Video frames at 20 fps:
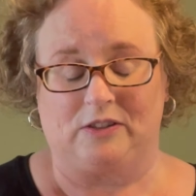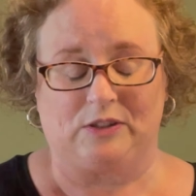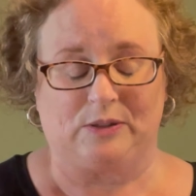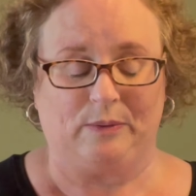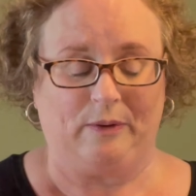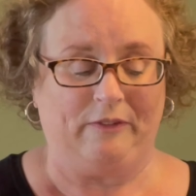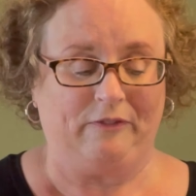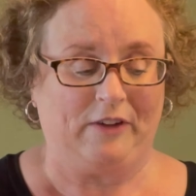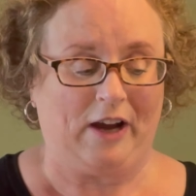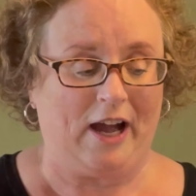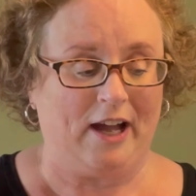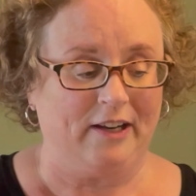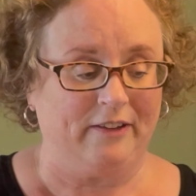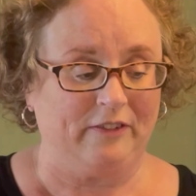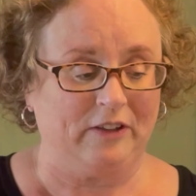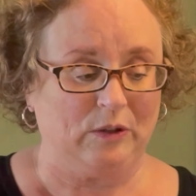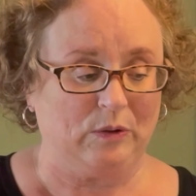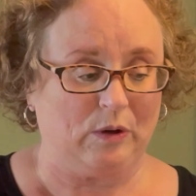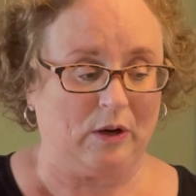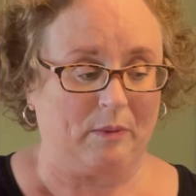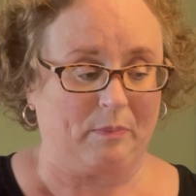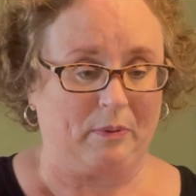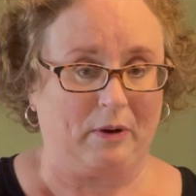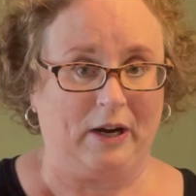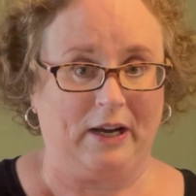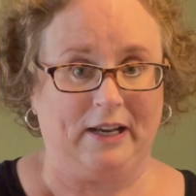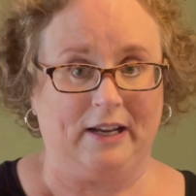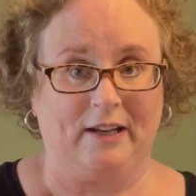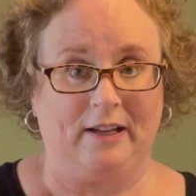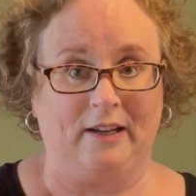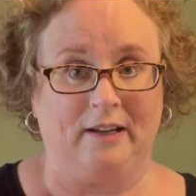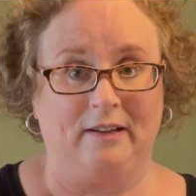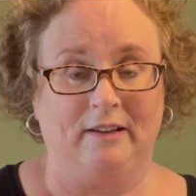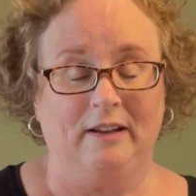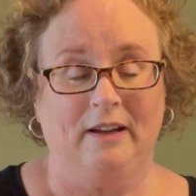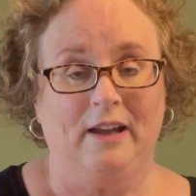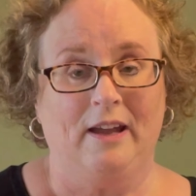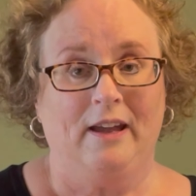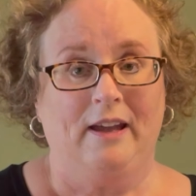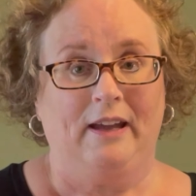So I've kind of incorporated
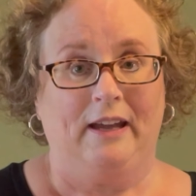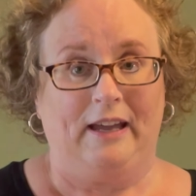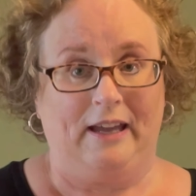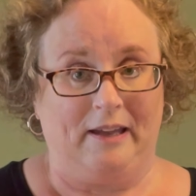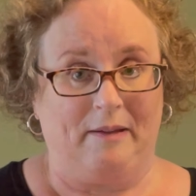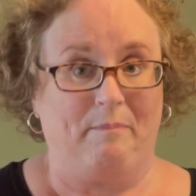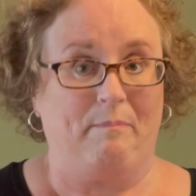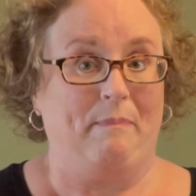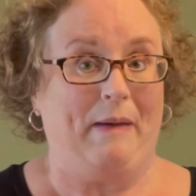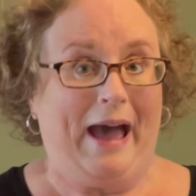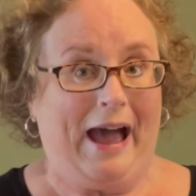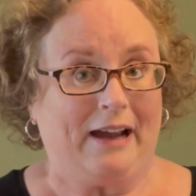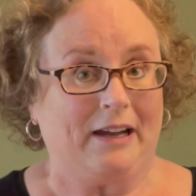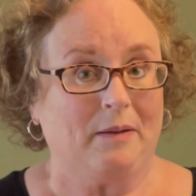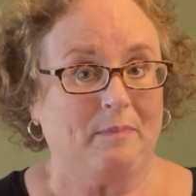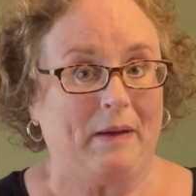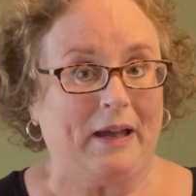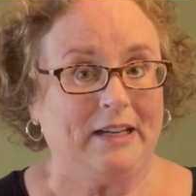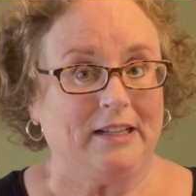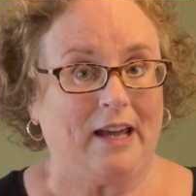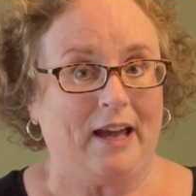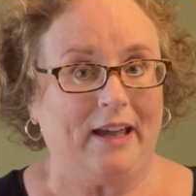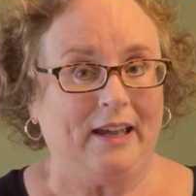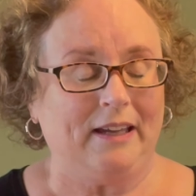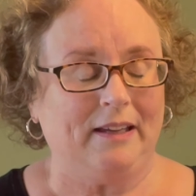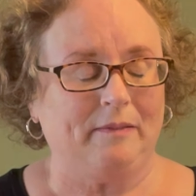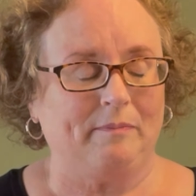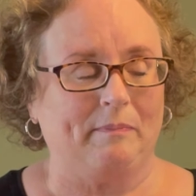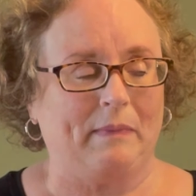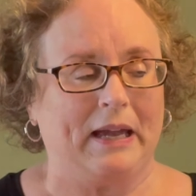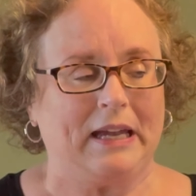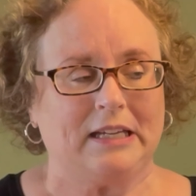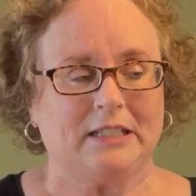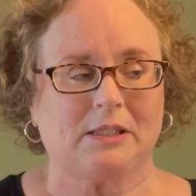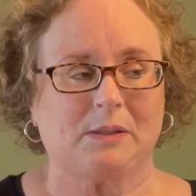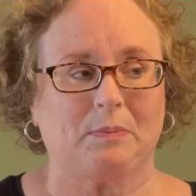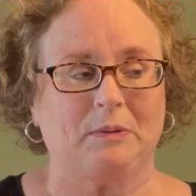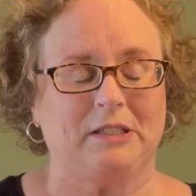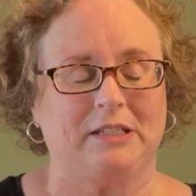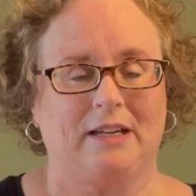it back in my diet. My
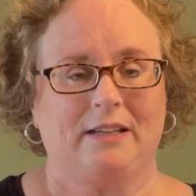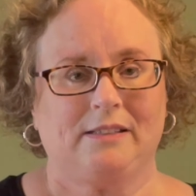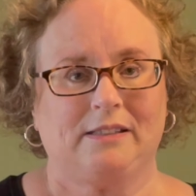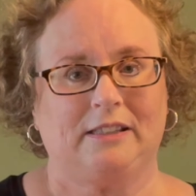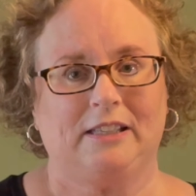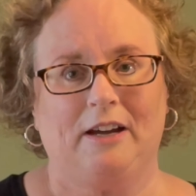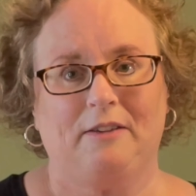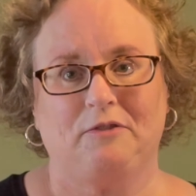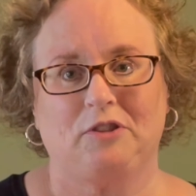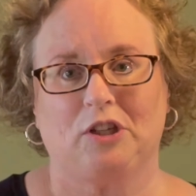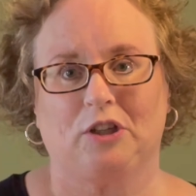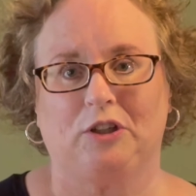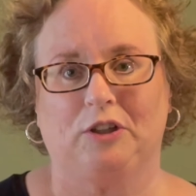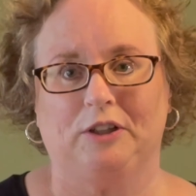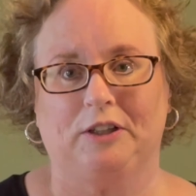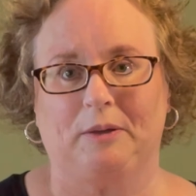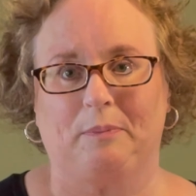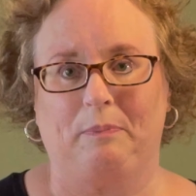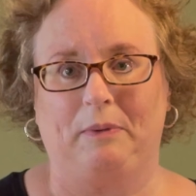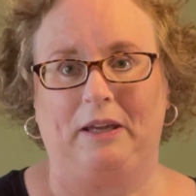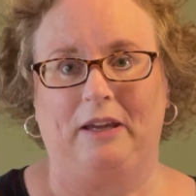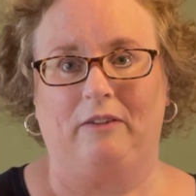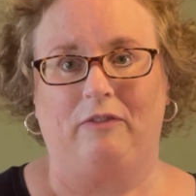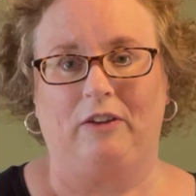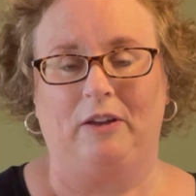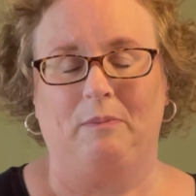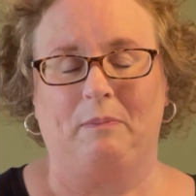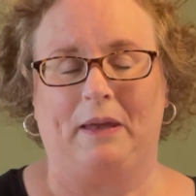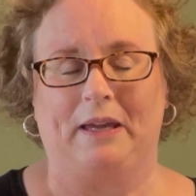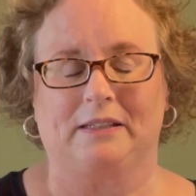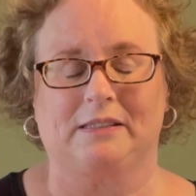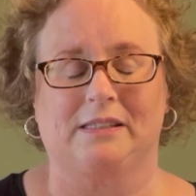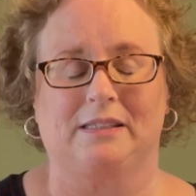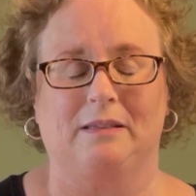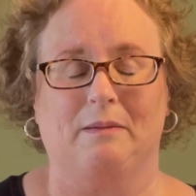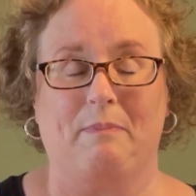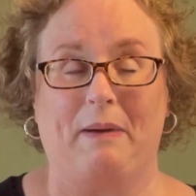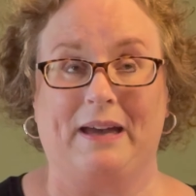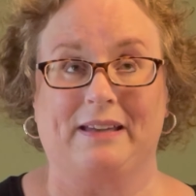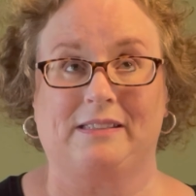husband does love to cook beef. He makes
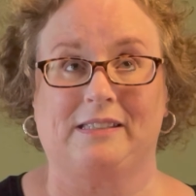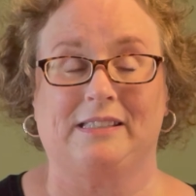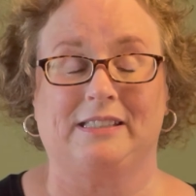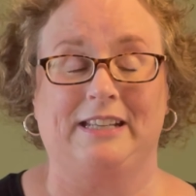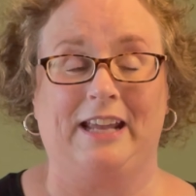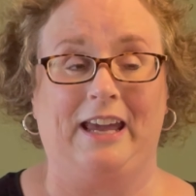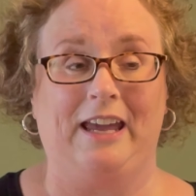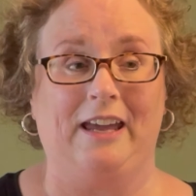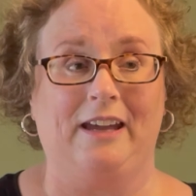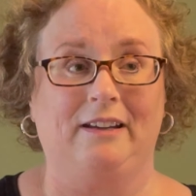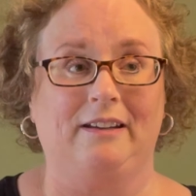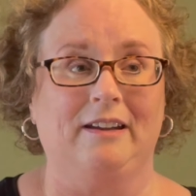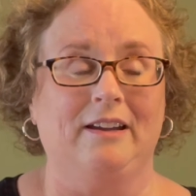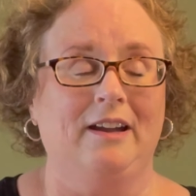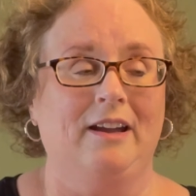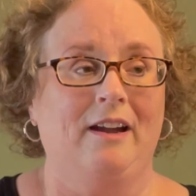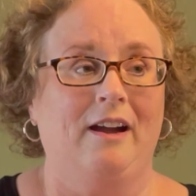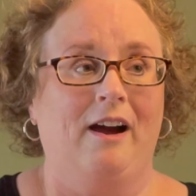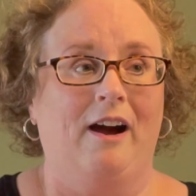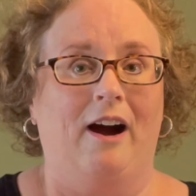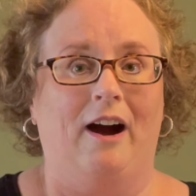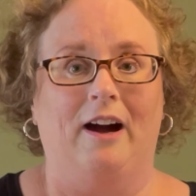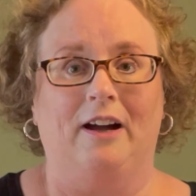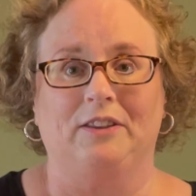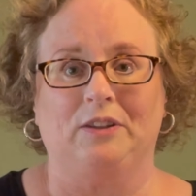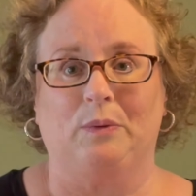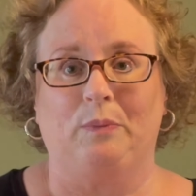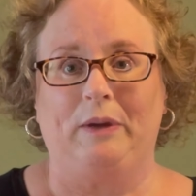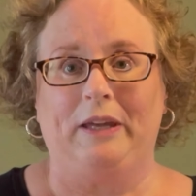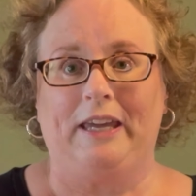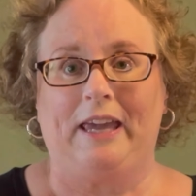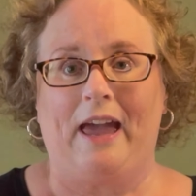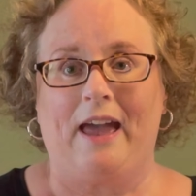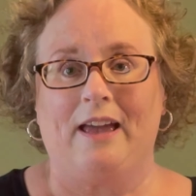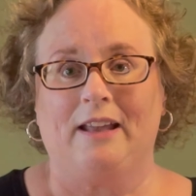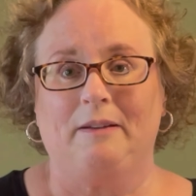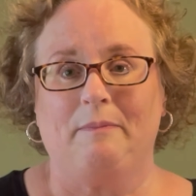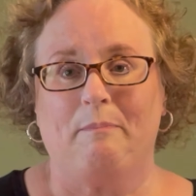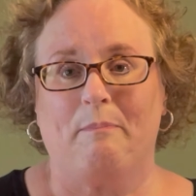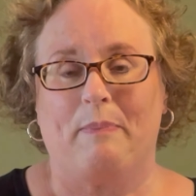the best steak on the
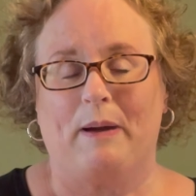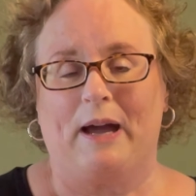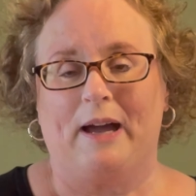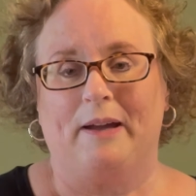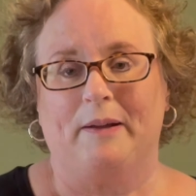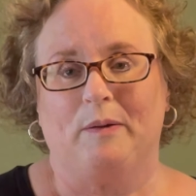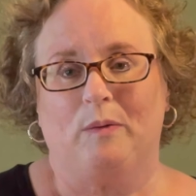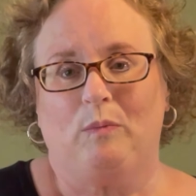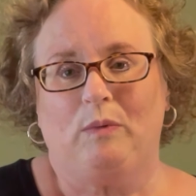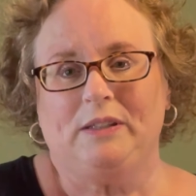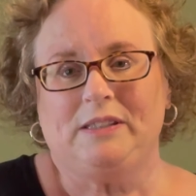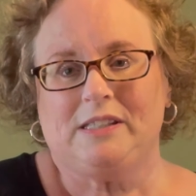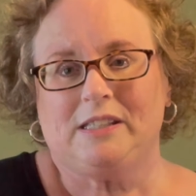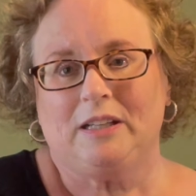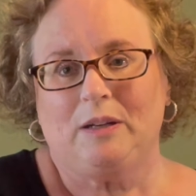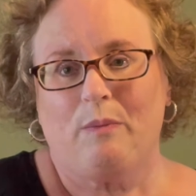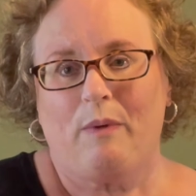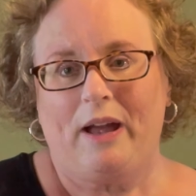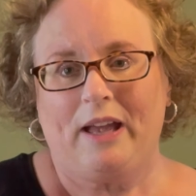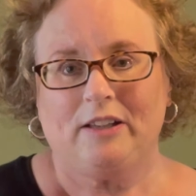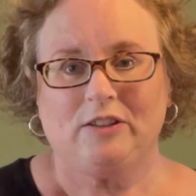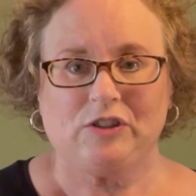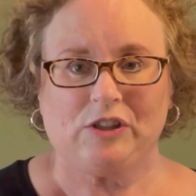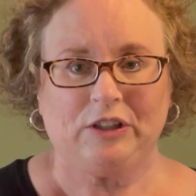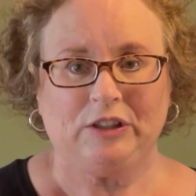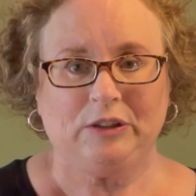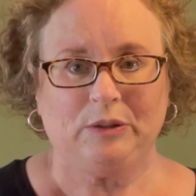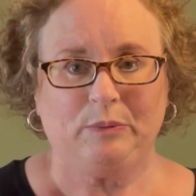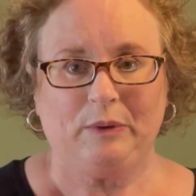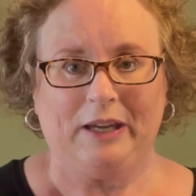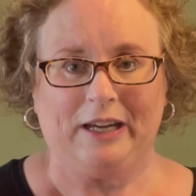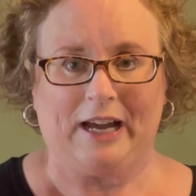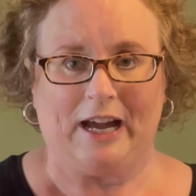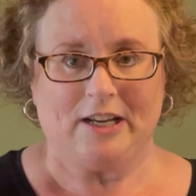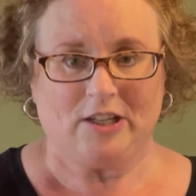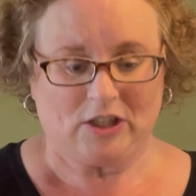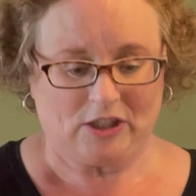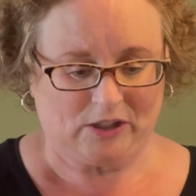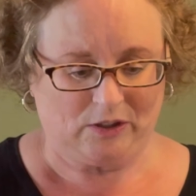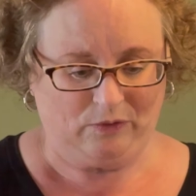weekend, but once in a while during the week, I
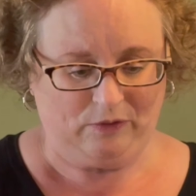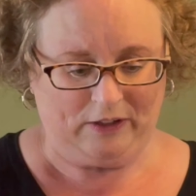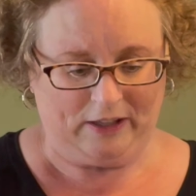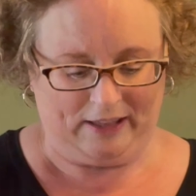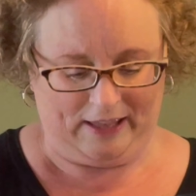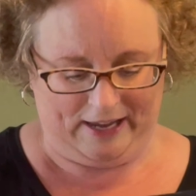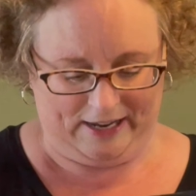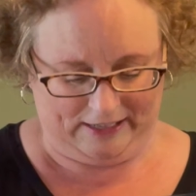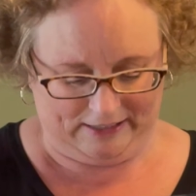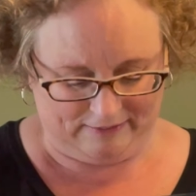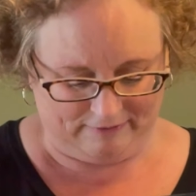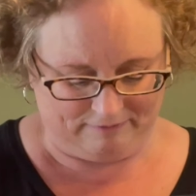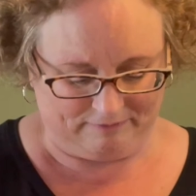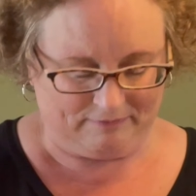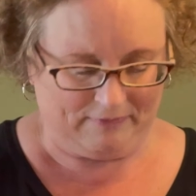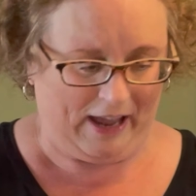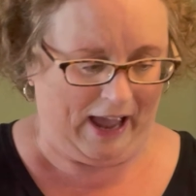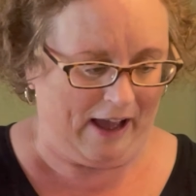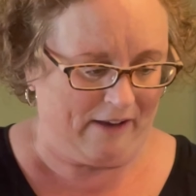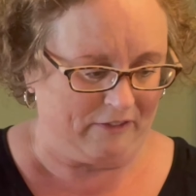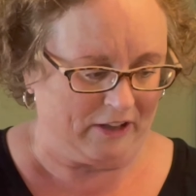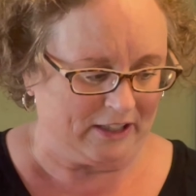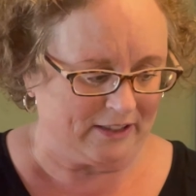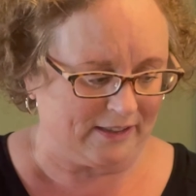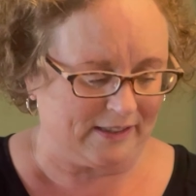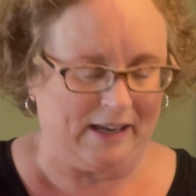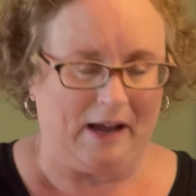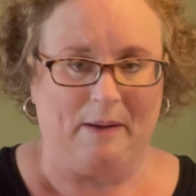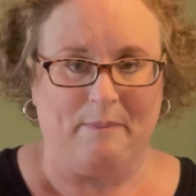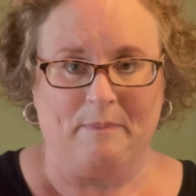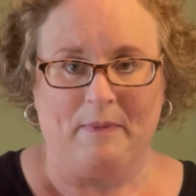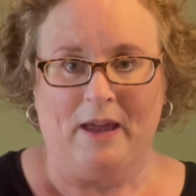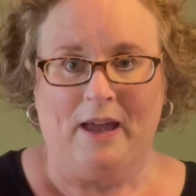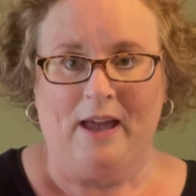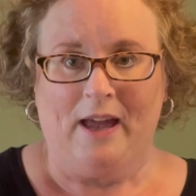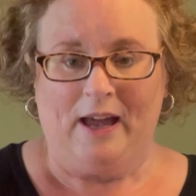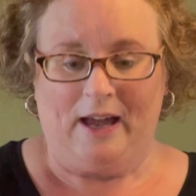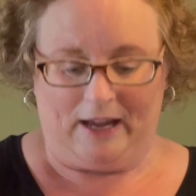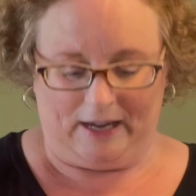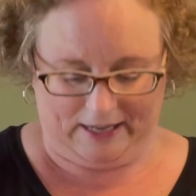just feel like having some.
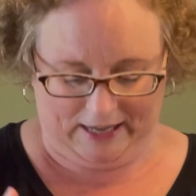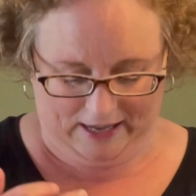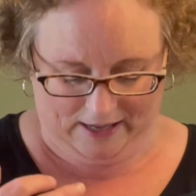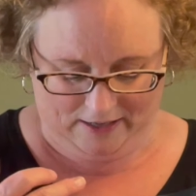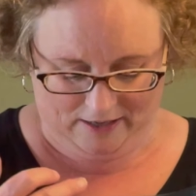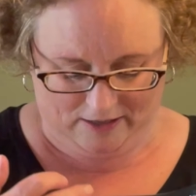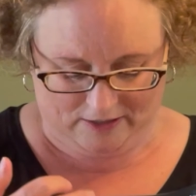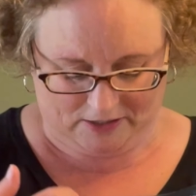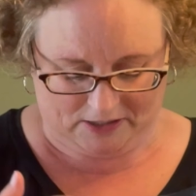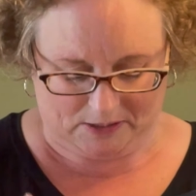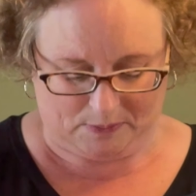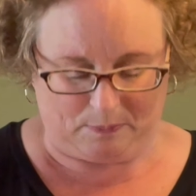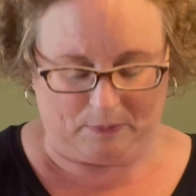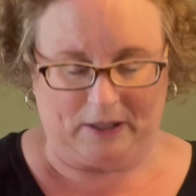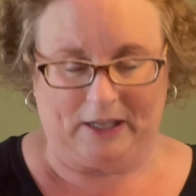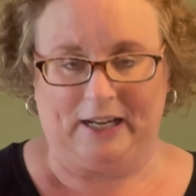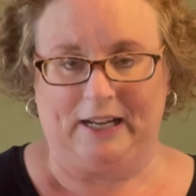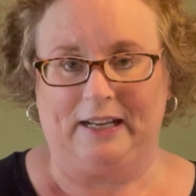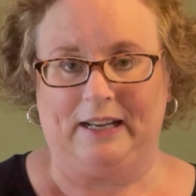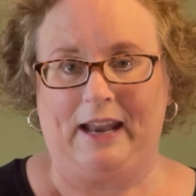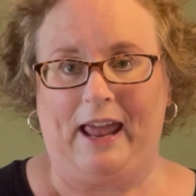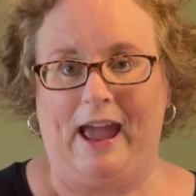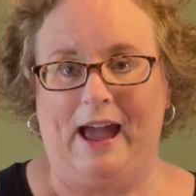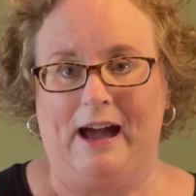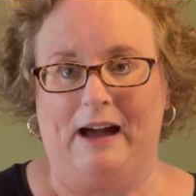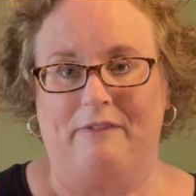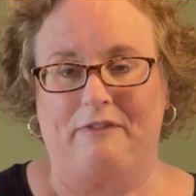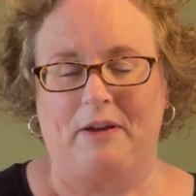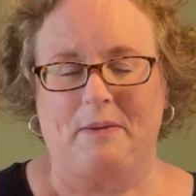Again, I'll split it in half.